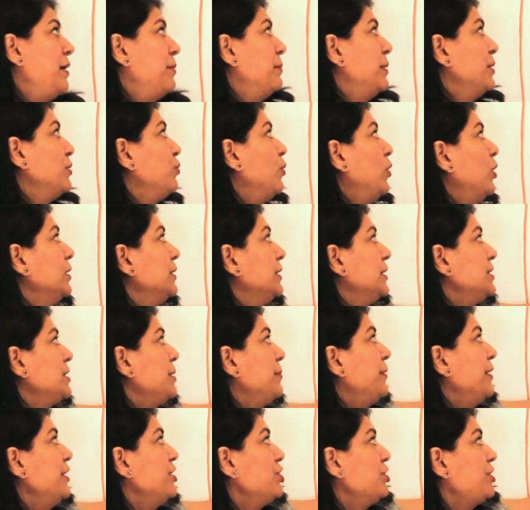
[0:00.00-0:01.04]
But what the
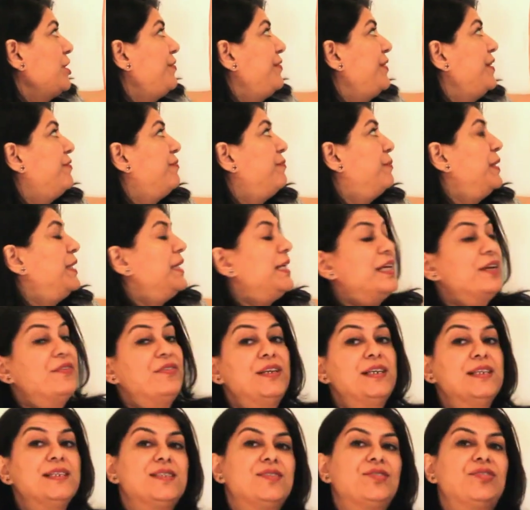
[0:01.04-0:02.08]
temperature that we've been
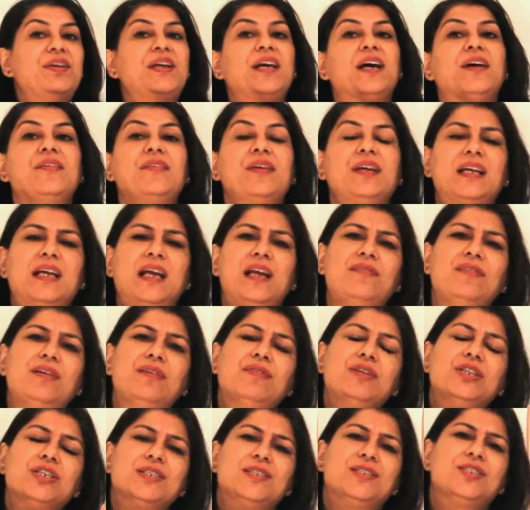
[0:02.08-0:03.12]
given is 300
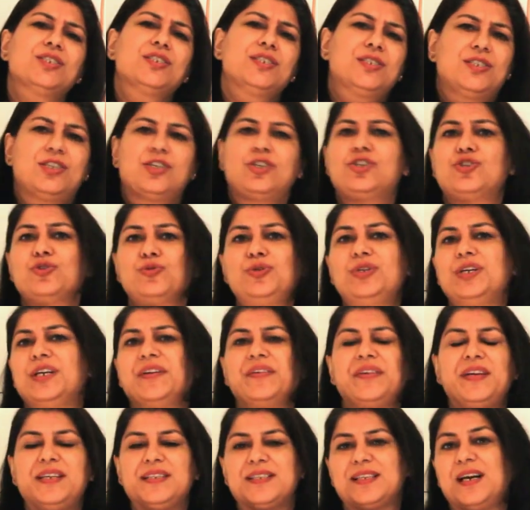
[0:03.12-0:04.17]
Kelvin, which is just 2
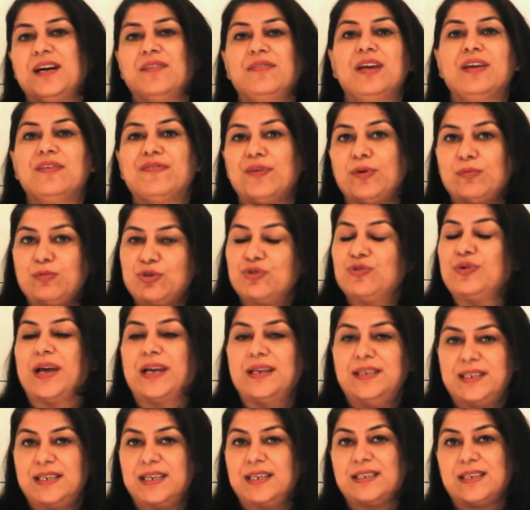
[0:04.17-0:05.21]
degrees away from
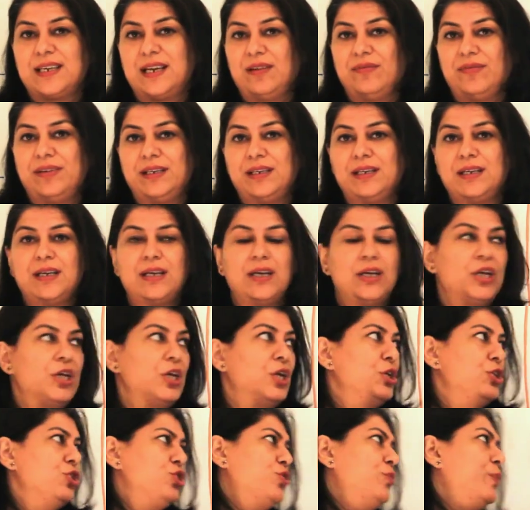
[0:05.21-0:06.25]
298 Kelvin.
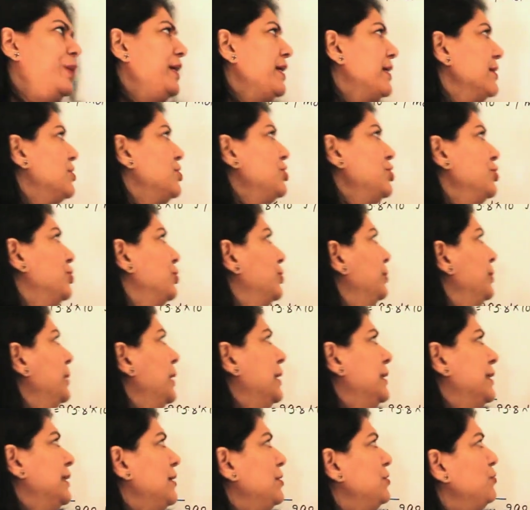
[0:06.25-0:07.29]
So we
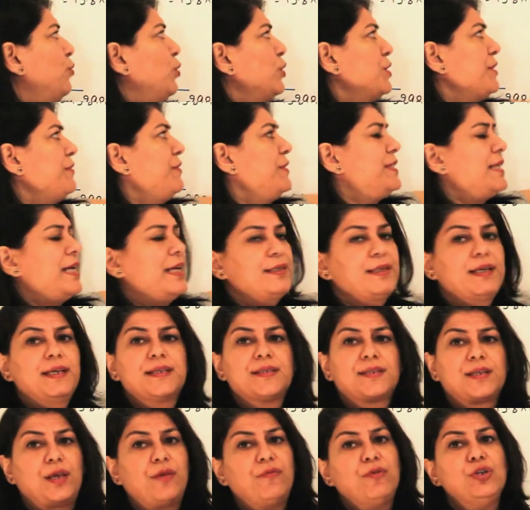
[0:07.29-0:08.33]
assume that whatever data
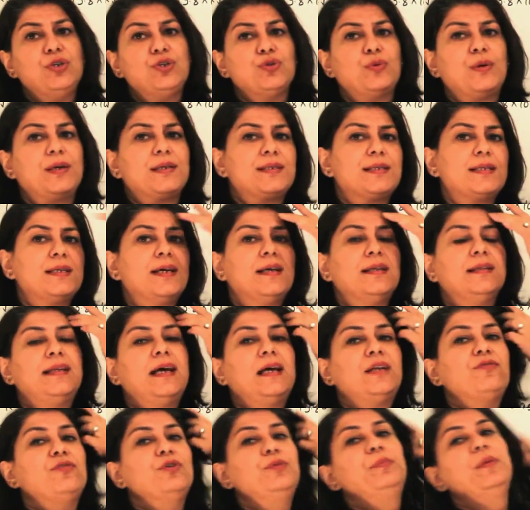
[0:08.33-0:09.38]
is given to us,
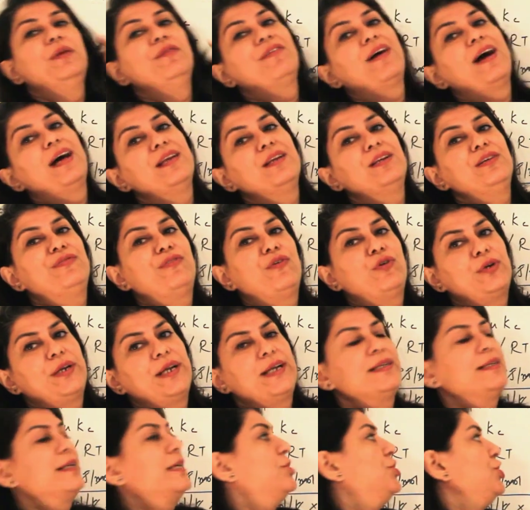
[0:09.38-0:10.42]
that would be valid for
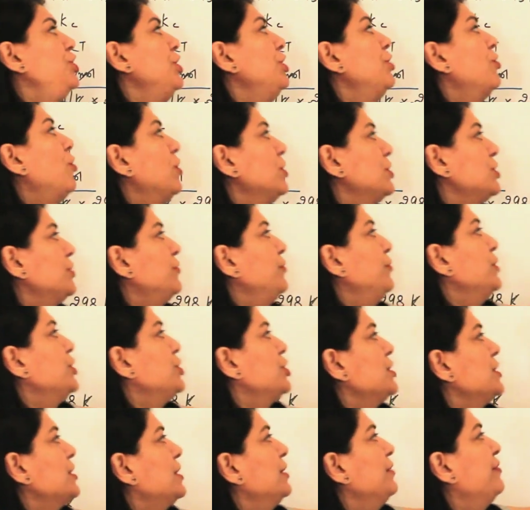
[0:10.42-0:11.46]
delta G naught,
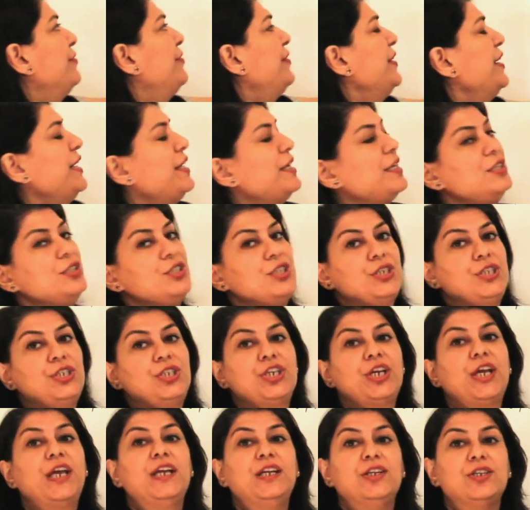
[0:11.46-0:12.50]
which is the free energy
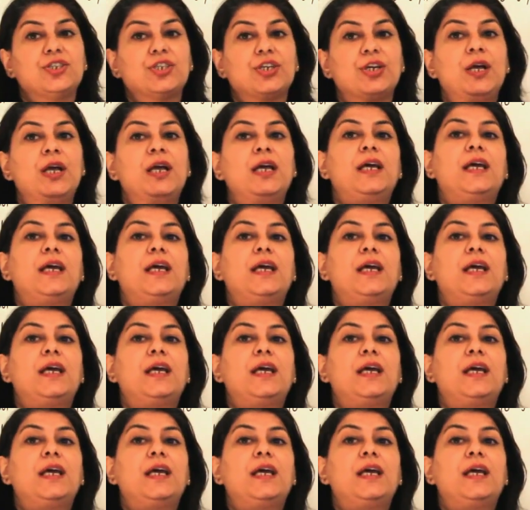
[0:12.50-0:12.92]
change